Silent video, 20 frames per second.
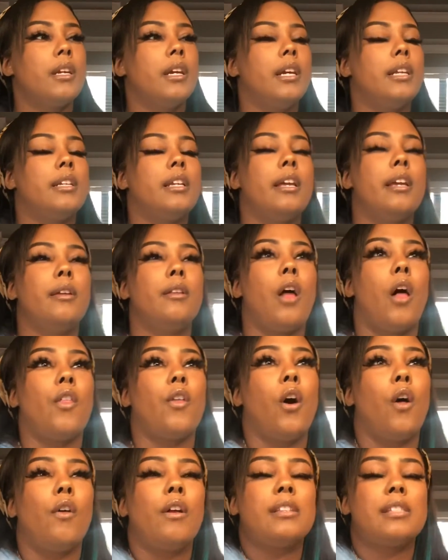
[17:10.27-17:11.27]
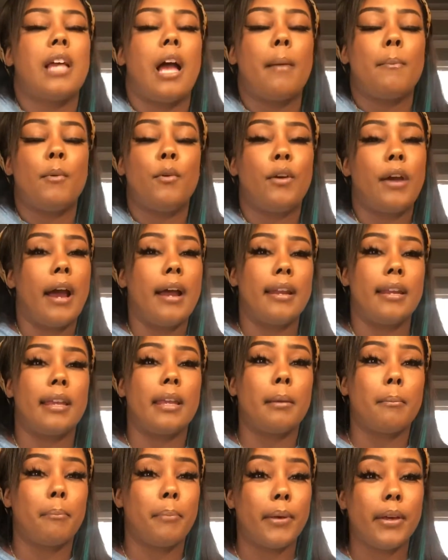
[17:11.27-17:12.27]
And then the only time you kind of
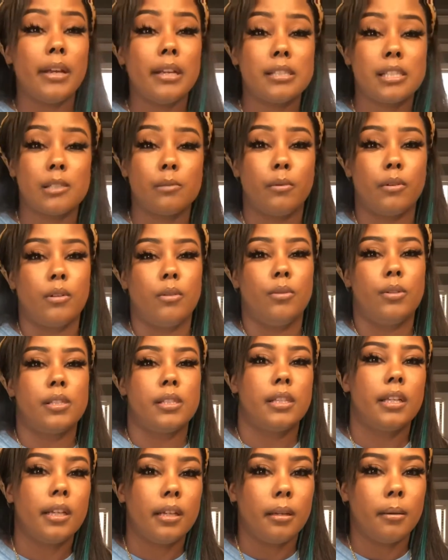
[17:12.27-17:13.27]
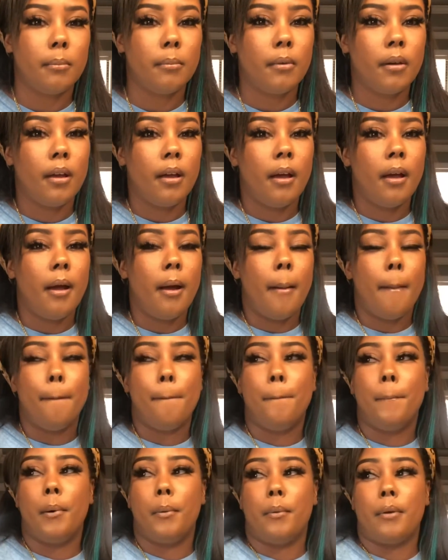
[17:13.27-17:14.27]
get peace is when you sleep.
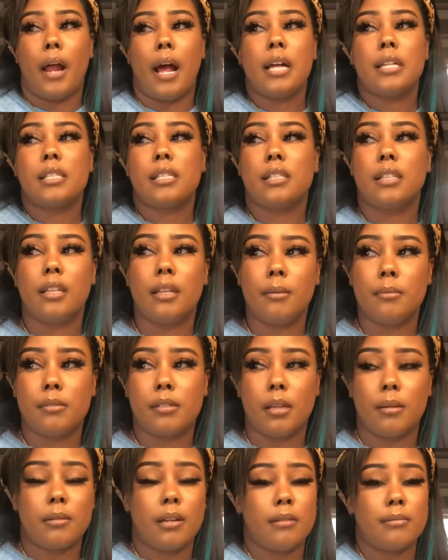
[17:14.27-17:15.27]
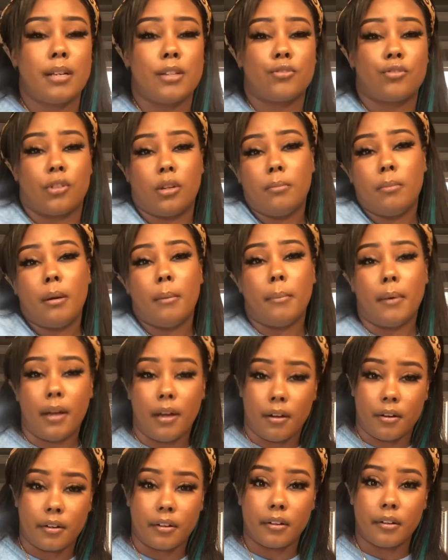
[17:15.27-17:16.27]
But when I sleep, sometimes I dream
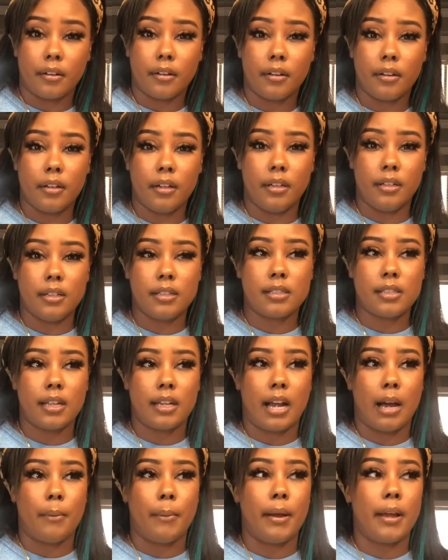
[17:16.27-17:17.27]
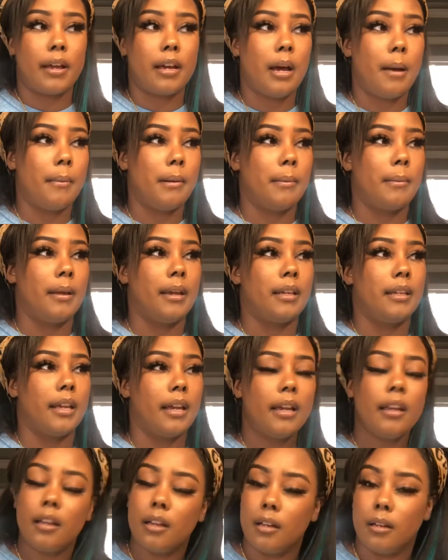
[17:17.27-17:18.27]
about her. And it's like I wake up and I'm like,
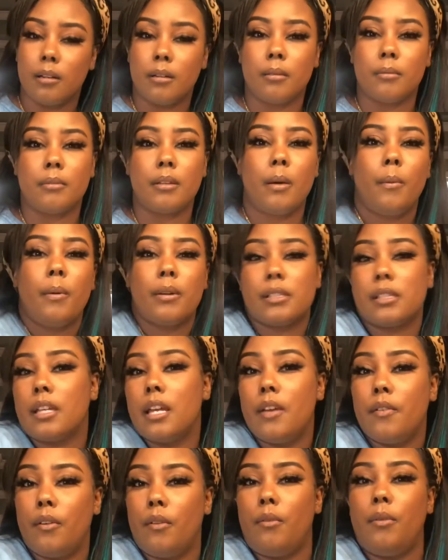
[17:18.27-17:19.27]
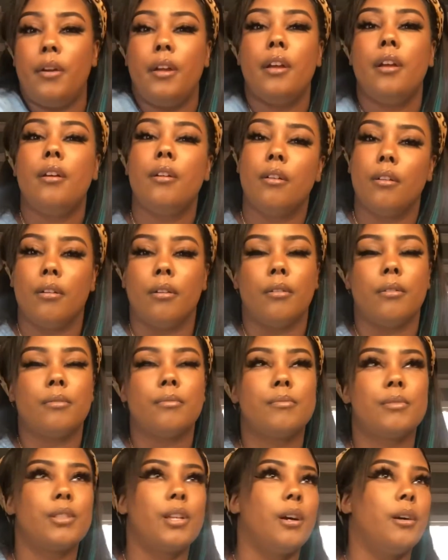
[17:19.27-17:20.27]
damn, that wasn't even real.
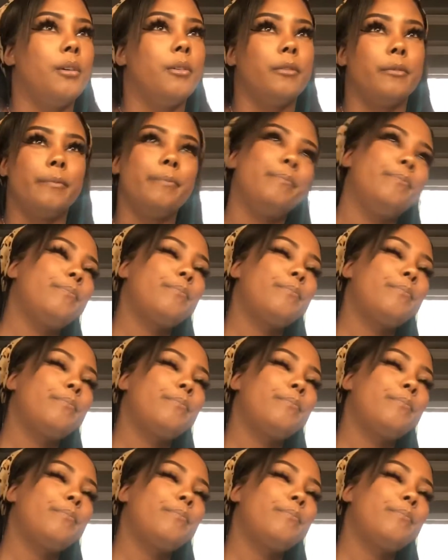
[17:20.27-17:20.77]
So